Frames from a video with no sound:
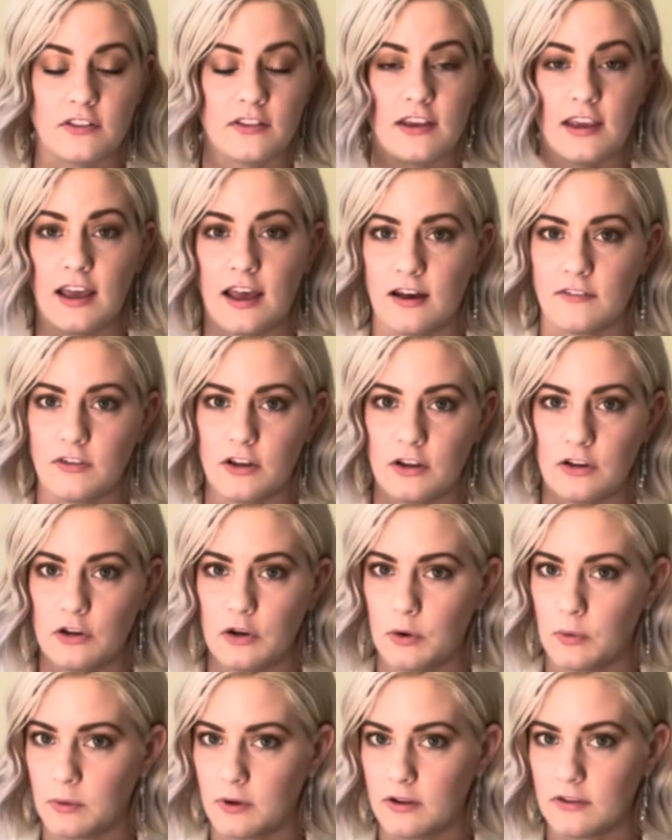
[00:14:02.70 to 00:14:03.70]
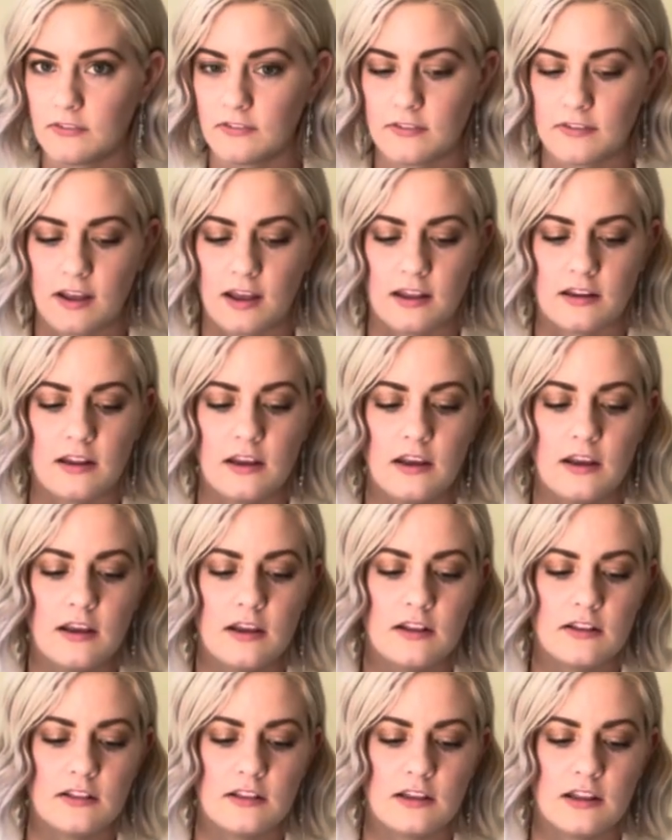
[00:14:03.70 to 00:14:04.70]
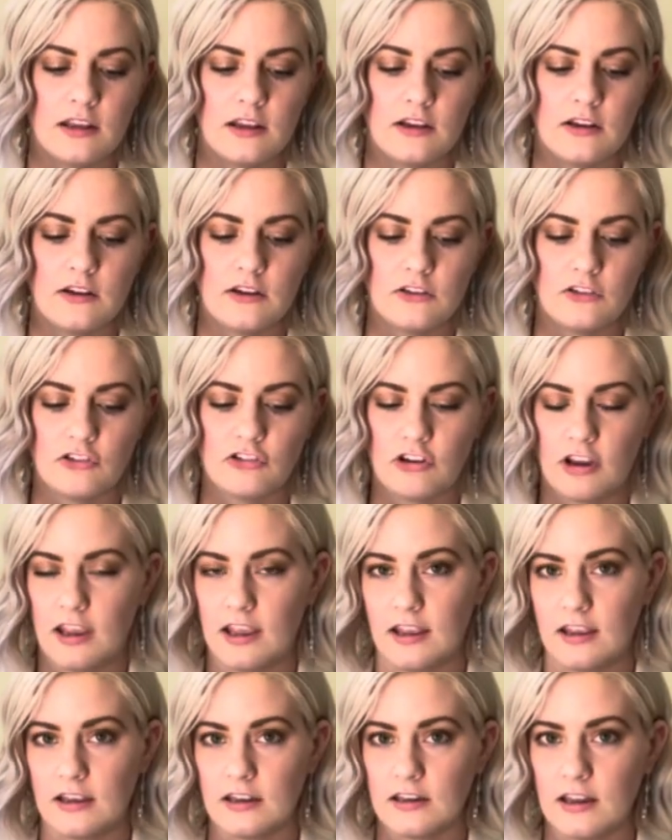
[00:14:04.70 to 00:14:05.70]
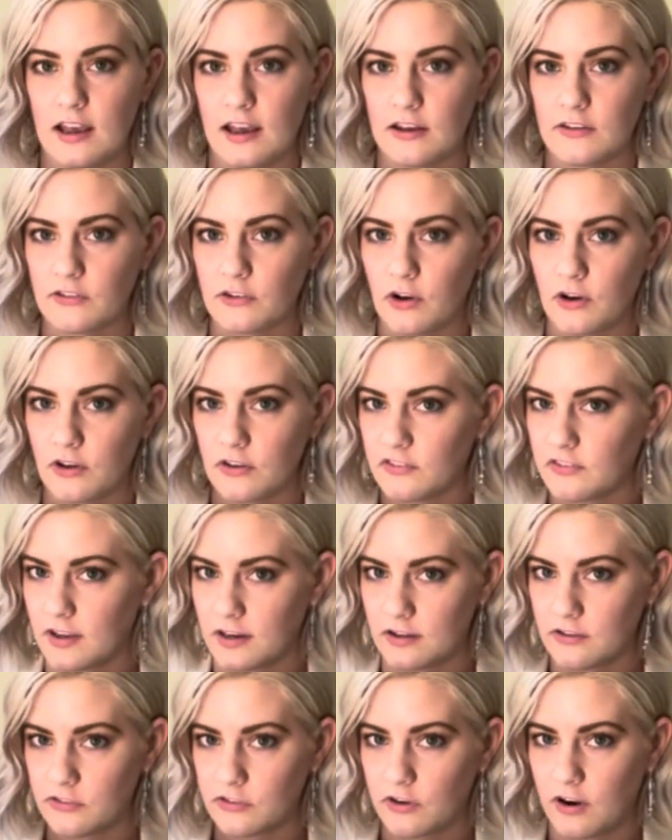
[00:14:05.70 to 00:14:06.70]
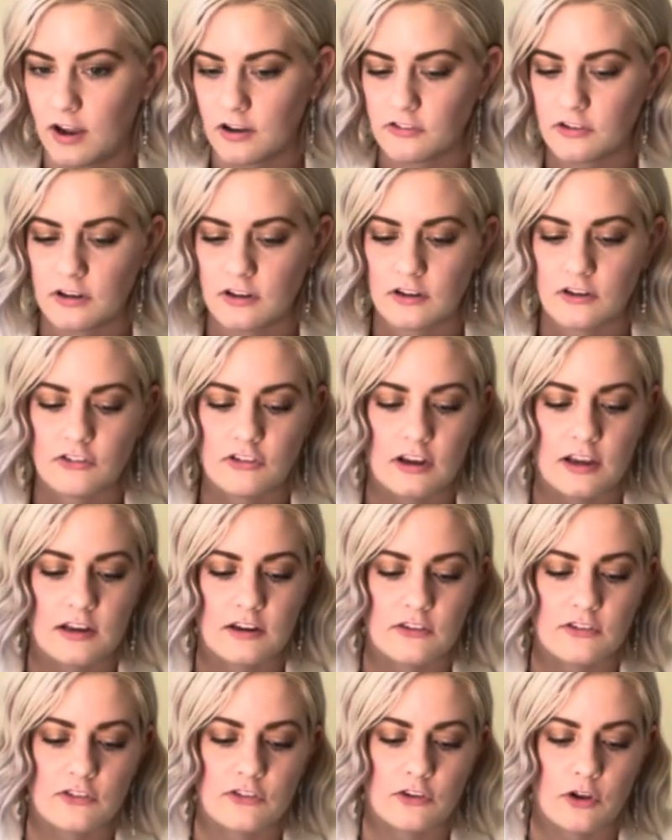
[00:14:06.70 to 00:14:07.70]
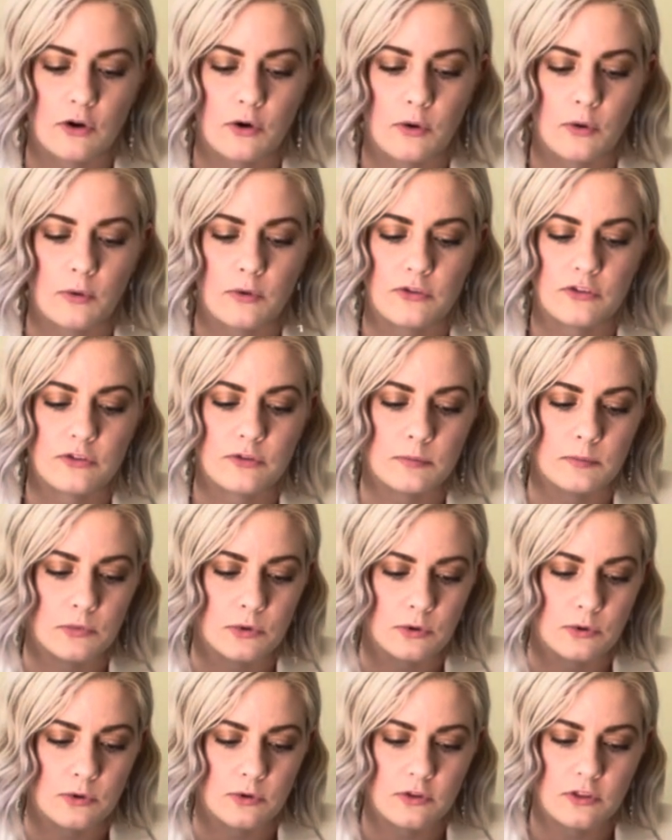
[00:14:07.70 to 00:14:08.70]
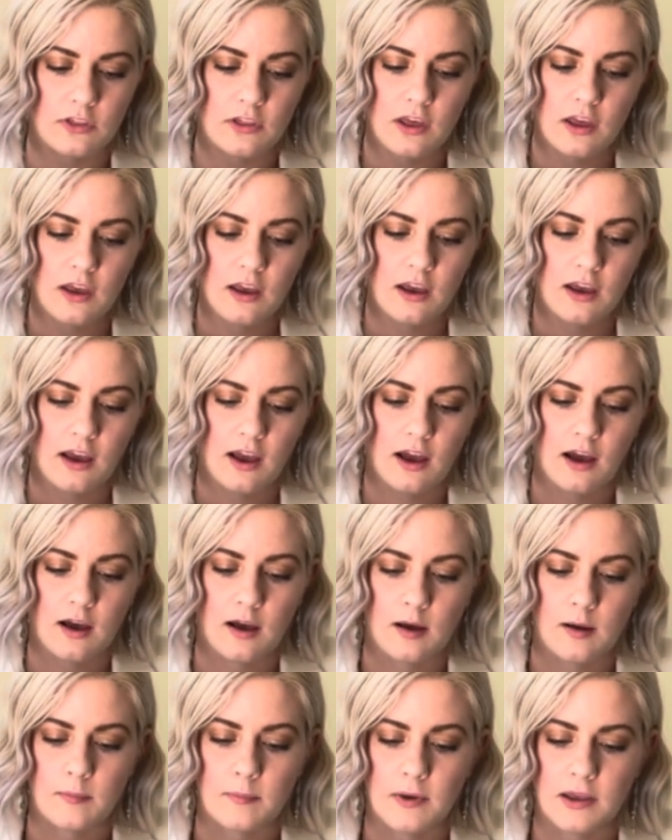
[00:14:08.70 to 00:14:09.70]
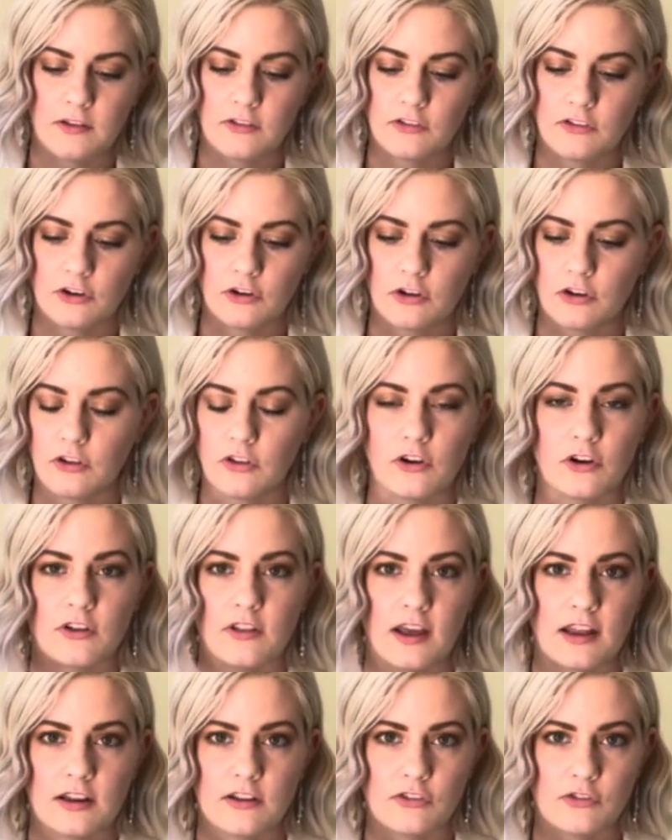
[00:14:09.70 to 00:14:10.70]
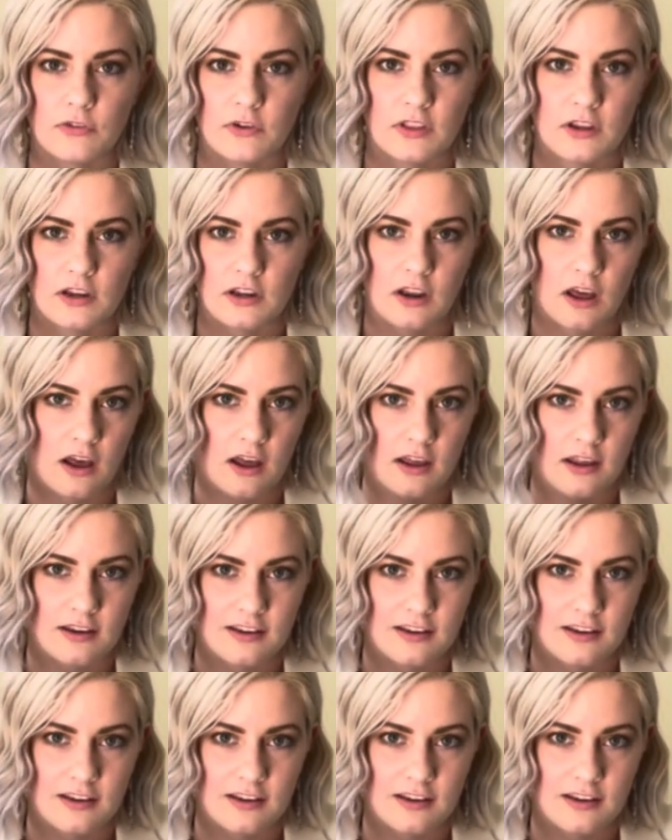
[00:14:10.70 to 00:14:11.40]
haven't noticed that the chain has caused any scratching. The chain is so smooth and circular that it's really not